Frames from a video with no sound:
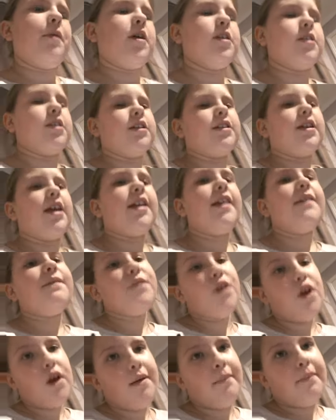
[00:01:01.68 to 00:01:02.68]
posters and a
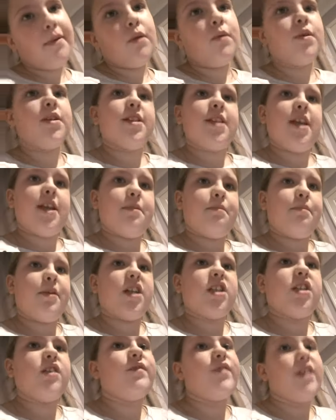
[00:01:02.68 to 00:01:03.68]
Furby with dead
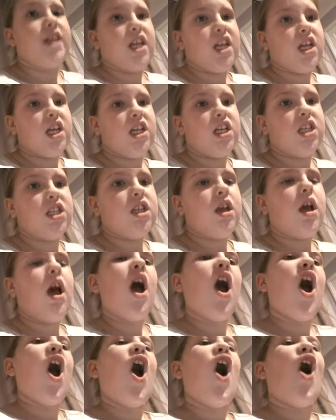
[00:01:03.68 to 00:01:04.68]
batteries.
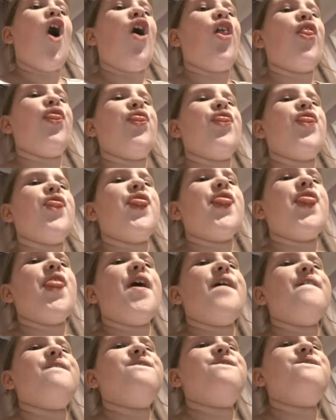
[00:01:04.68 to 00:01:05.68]
On
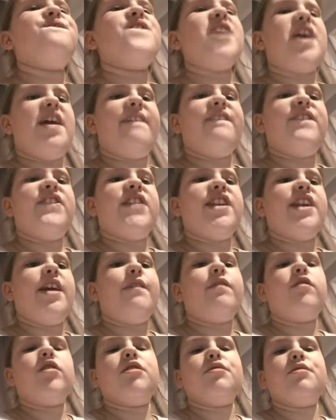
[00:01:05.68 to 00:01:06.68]
the fifth
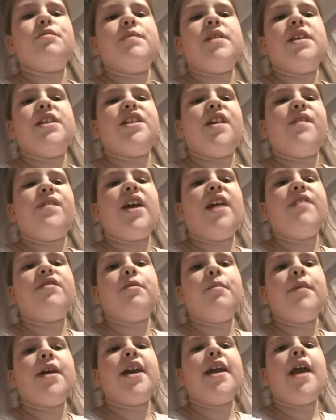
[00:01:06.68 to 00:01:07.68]
day of Christmas, Sophie gave
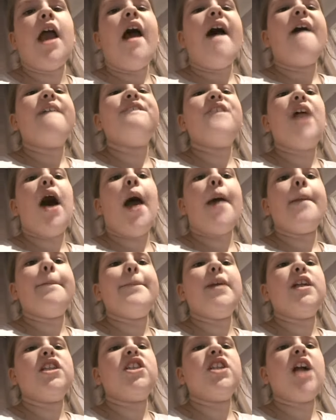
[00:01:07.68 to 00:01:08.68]
to me 5
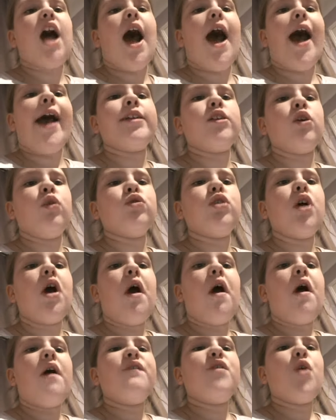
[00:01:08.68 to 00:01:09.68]
Monster High dolls,
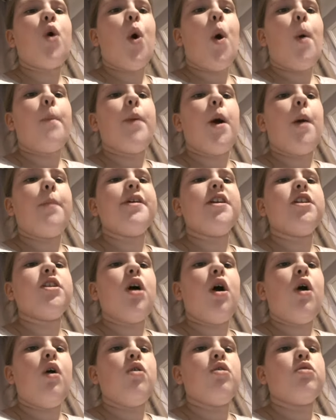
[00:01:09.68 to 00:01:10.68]
4 Bobby
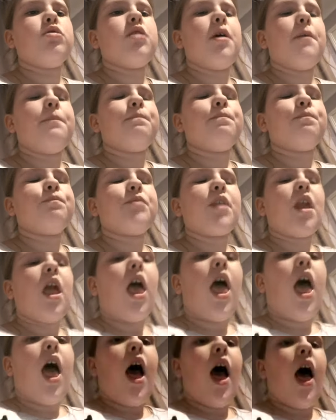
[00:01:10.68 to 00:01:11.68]
dolls,
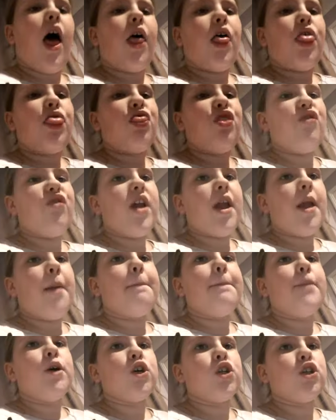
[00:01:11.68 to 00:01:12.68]

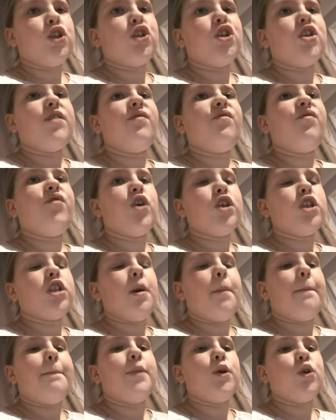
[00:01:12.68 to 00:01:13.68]
3 punched
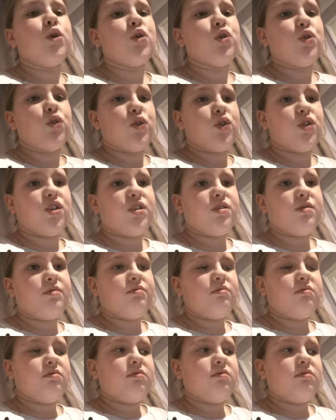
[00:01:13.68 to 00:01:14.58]
footballs,